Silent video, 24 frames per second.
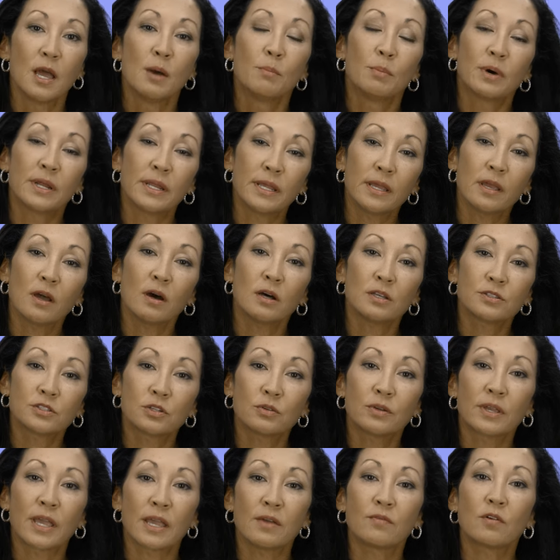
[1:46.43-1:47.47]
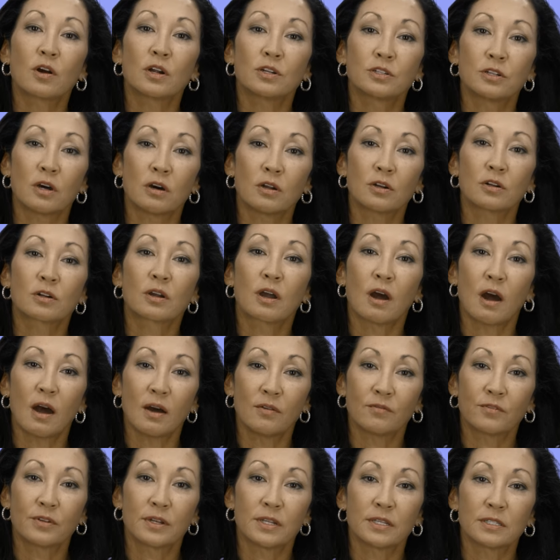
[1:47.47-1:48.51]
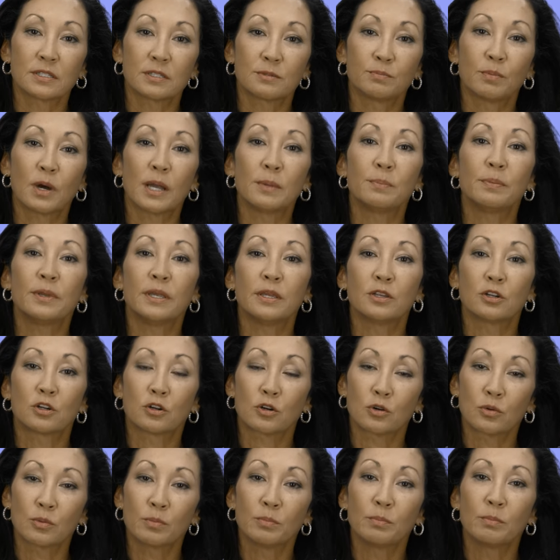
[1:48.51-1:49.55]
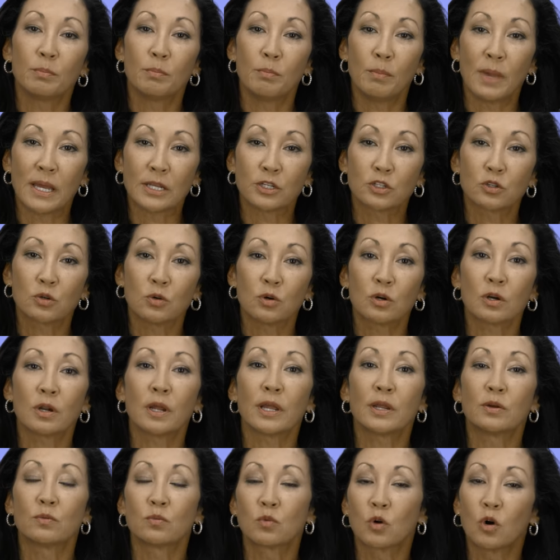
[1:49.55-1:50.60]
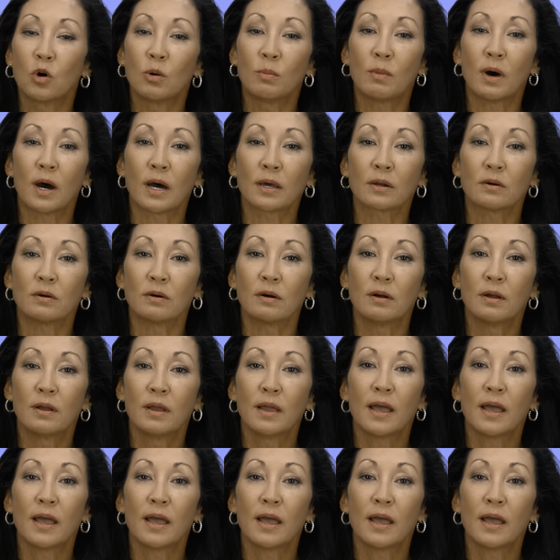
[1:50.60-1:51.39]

but he also gave our daughter confidence by being her mentor and role model